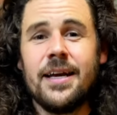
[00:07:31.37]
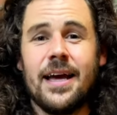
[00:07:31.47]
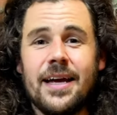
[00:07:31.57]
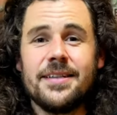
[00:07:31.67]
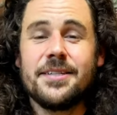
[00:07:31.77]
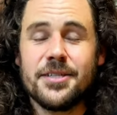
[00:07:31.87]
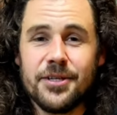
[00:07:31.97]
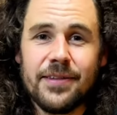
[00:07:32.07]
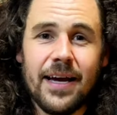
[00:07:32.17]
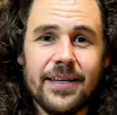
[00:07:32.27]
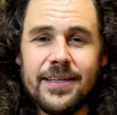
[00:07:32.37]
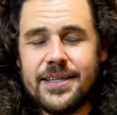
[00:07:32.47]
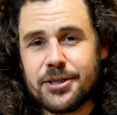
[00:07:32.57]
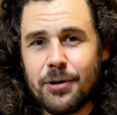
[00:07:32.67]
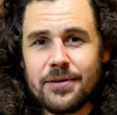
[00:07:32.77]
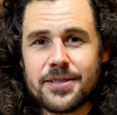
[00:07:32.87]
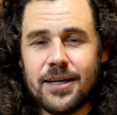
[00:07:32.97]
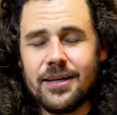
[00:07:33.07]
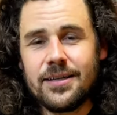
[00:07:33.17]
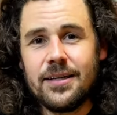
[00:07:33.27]
And to do that, you need to go
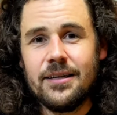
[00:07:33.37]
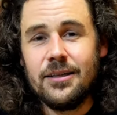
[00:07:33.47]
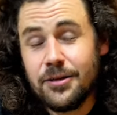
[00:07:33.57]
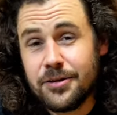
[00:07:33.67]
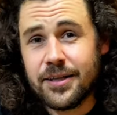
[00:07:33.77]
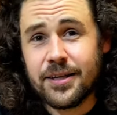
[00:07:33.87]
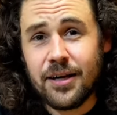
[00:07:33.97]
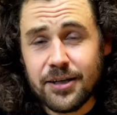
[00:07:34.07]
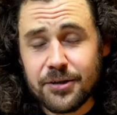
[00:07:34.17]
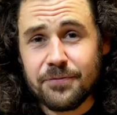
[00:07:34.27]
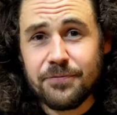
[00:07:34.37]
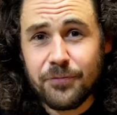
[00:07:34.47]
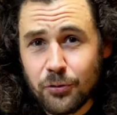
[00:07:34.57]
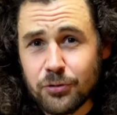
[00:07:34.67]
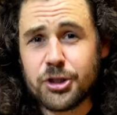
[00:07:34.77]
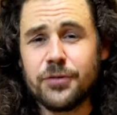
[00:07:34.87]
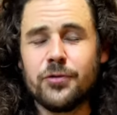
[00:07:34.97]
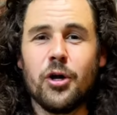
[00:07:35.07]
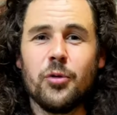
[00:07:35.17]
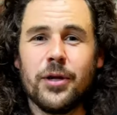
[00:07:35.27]
outside, look at the kind of forks you've
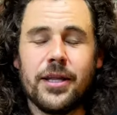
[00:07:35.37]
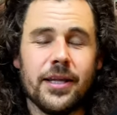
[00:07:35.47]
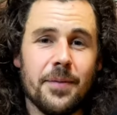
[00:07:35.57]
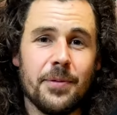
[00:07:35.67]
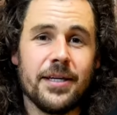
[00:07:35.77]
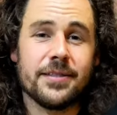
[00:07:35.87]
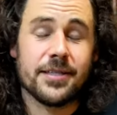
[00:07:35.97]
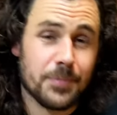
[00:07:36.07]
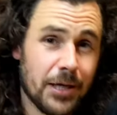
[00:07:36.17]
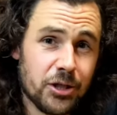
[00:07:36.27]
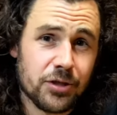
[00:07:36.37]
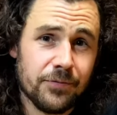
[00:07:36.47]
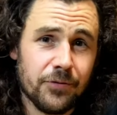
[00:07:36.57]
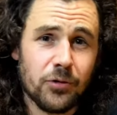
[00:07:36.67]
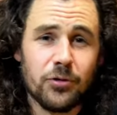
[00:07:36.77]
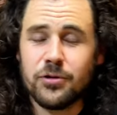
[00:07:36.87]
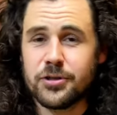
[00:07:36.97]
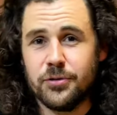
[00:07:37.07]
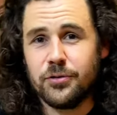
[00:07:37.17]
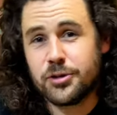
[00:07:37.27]
got, whether they be suspension forks
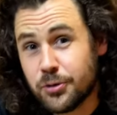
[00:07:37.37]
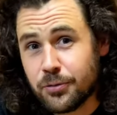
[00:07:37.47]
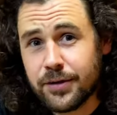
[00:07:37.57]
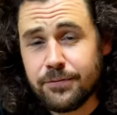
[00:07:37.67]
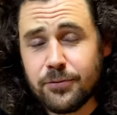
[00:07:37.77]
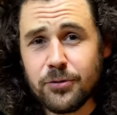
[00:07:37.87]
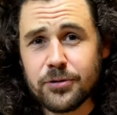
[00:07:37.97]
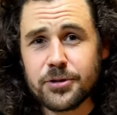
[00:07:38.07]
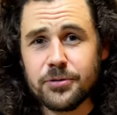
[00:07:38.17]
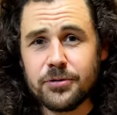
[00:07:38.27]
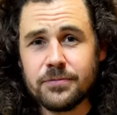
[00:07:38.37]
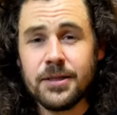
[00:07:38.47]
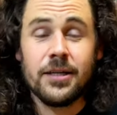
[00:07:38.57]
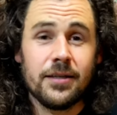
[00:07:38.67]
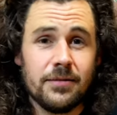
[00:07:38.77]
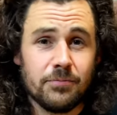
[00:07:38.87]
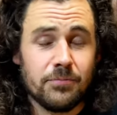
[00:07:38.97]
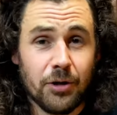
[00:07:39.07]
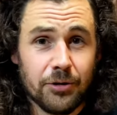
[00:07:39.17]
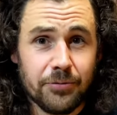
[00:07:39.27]
or touring forks or
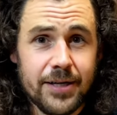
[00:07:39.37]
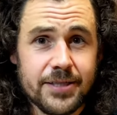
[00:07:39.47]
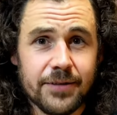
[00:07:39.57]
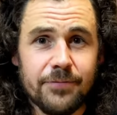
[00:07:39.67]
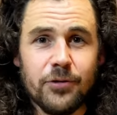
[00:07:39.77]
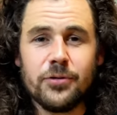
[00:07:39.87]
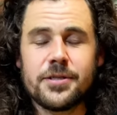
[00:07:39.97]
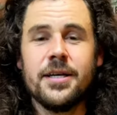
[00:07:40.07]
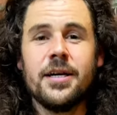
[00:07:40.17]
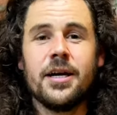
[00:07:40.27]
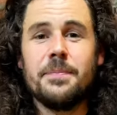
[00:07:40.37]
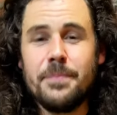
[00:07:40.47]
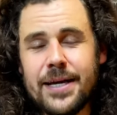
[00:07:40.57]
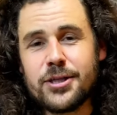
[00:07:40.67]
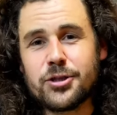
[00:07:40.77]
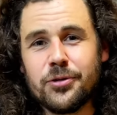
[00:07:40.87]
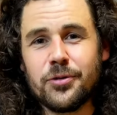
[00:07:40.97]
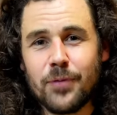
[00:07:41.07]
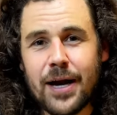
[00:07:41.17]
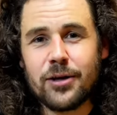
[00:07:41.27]
road racing forks, and make sure the
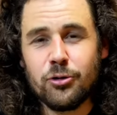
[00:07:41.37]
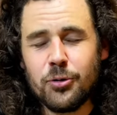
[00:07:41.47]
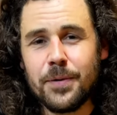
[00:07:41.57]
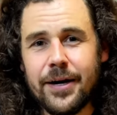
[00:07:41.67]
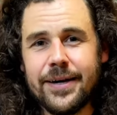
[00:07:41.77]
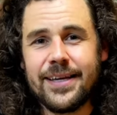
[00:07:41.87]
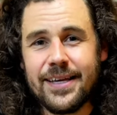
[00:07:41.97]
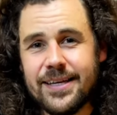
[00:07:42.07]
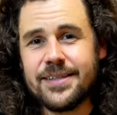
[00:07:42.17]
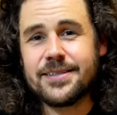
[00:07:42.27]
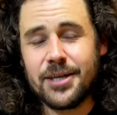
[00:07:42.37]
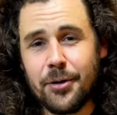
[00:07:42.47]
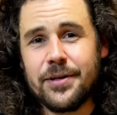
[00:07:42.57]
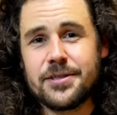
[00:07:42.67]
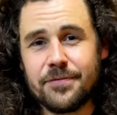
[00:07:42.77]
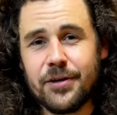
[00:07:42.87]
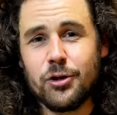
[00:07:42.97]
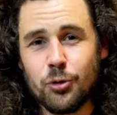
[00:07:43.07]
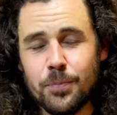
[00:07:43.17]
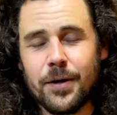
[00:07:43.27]
rack you're buying is going to fit
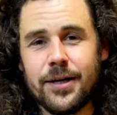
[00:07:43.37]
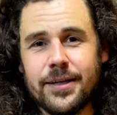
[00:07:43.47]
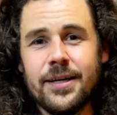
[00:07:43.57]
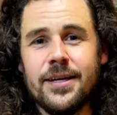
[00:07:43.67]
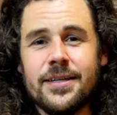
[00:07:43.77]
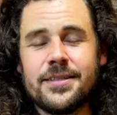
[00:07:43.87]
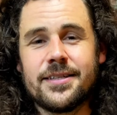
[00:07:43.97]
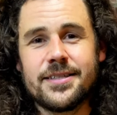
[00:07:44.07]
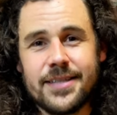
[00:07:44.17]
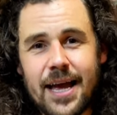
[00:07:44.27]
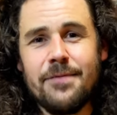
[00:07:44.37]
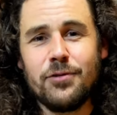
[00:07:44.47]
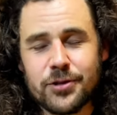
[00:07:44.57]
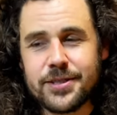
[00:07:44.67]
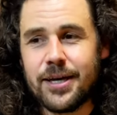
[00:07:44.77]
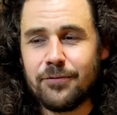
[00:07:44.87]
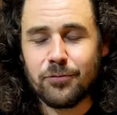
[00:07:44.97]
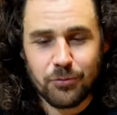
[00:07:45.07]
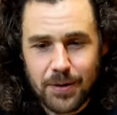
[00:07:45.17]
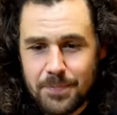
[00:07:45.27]
your bike, to save yourself
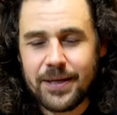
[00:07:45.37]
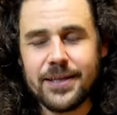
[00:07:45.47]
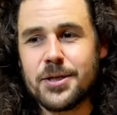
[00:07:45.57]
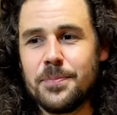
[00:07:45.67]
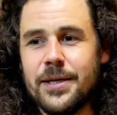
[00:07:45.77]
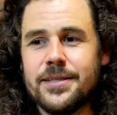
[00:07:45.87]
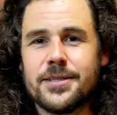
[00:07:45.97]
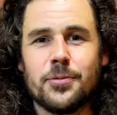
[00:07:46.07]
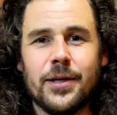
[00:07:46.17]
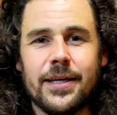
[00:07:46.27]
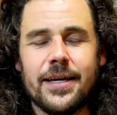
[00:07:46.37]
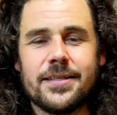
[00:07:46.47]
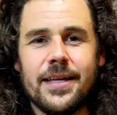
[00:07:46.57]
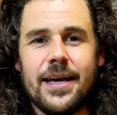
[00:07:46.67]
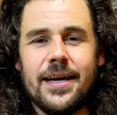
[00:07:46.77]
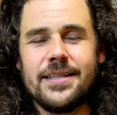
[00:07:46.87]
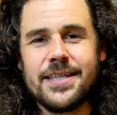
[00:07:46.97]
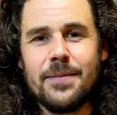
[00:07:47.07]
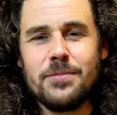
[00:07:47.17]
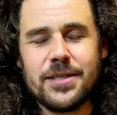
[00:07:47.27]
ripping it to pieces when it gets there,
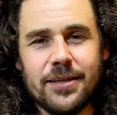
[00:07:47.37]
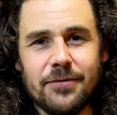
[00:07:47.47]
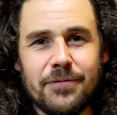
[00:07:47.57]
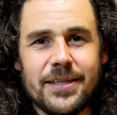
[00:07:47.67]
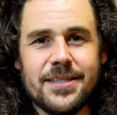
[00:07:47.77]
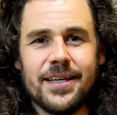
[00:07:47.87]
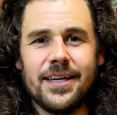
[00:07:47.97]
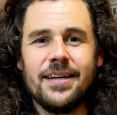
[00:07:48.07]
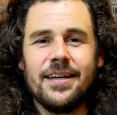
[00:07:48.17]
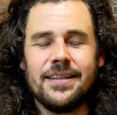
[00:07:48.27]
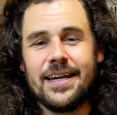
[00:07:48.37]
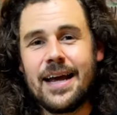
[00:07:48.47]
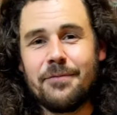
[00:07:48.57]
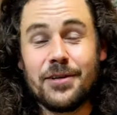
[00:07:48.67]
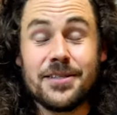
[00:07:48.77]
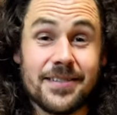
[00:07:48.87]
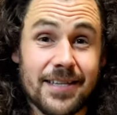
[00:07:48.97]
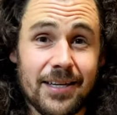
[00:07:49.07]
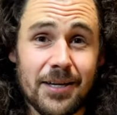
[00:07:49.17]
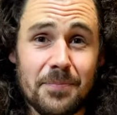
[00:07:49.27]
attempting at fitting it, and then having to
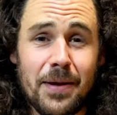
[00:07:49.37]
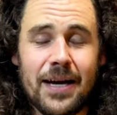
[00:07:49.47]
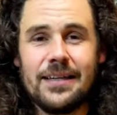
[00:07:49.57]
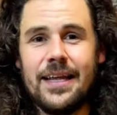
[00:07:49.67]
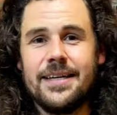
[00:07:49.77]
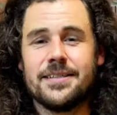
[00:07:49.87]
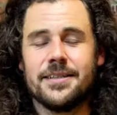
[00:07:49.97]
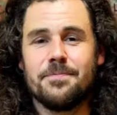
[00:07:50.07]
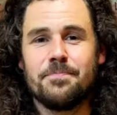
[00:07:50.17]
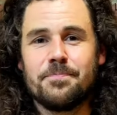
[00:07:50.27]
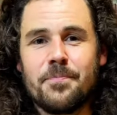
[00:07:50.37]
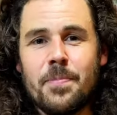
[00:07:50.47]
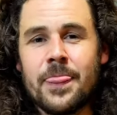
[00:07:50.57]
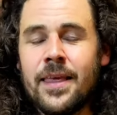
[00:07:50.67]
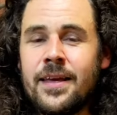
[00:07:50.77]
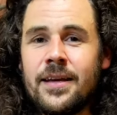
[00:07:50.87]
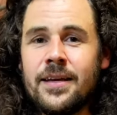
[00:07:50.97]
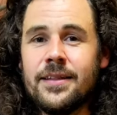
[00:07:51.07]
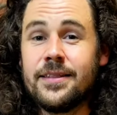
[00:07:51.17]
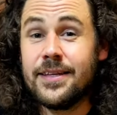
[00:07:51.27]
send it back later.
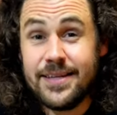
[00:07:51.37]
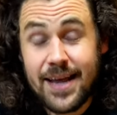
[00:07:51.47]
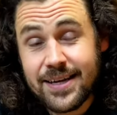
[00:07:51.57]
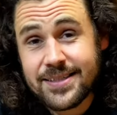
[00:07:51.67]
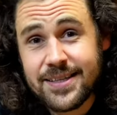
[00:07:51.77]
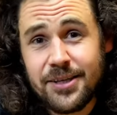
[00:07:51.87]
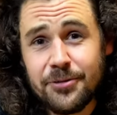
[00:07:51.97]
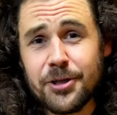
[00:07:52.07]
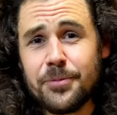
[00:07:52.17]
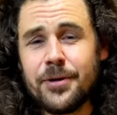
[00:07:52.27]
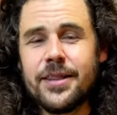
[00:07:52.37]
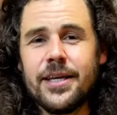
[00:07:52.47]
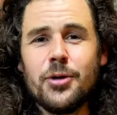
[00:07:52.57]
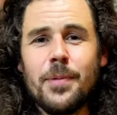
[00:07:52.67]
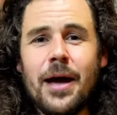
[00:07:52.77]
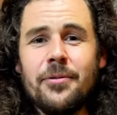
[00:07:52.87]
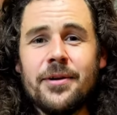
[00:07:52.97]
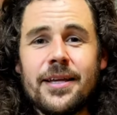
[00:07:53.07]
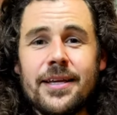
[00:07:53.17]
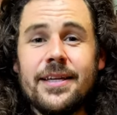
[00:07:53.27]
The next thing you're going to want to think
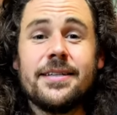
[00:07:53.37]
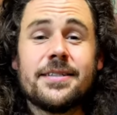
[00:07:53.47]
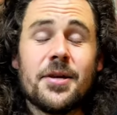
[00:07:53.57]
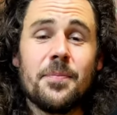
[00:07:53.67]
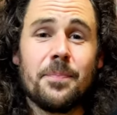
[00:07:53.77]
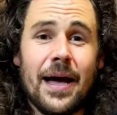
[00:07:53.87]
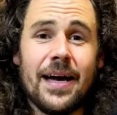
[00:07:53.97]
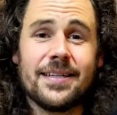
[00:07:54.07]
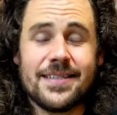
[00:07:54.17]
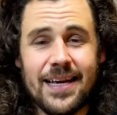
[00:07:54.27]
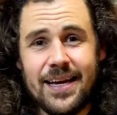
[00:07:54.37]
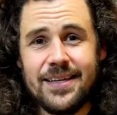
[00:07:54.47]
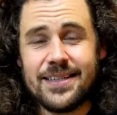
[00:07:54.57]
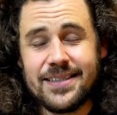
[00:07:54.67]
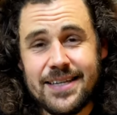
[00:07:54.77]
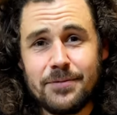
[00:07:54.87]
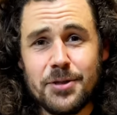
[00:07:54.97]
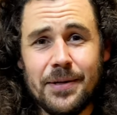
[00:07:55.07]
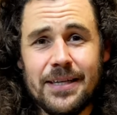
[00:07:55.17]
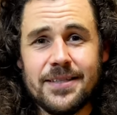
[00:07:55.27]
about is bags and
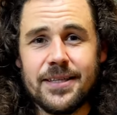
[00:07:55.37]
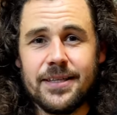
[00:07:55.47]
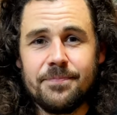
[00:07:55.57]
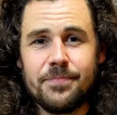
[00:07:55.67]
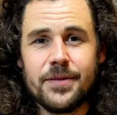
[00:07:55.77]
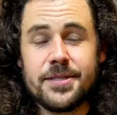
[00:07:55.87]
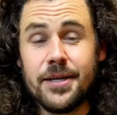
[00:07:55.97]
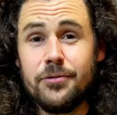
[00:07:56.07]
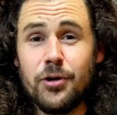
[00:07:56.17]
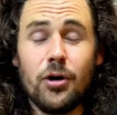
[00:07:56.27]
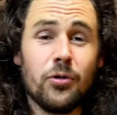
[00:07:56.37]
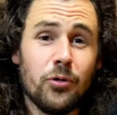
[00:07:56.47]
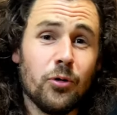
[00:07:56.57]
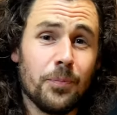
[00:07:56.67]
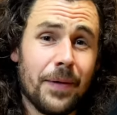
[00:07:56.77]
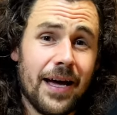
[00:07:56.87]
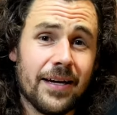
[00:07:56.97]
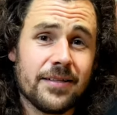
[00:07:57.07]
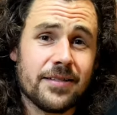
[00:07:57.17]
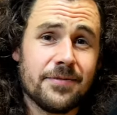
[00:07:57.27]
adaptability. So not all
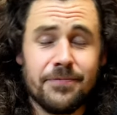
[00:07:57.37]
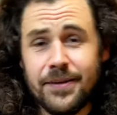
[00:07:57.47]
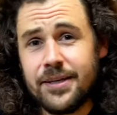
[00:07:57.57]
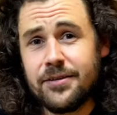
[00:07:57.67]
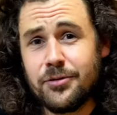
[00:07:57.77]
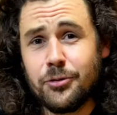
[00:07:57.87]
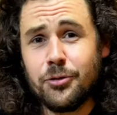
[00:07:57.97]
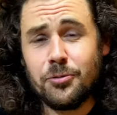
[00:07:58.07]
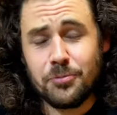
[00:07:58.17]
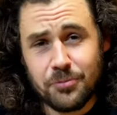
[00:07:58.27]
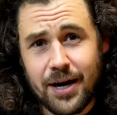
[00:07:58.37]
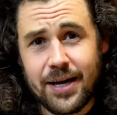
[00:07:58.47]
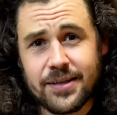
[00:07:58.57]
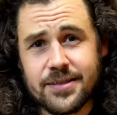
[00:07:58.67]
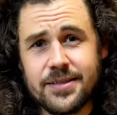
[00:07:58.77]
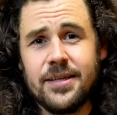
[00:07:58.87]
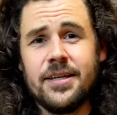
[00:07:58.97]
bags fit all racks.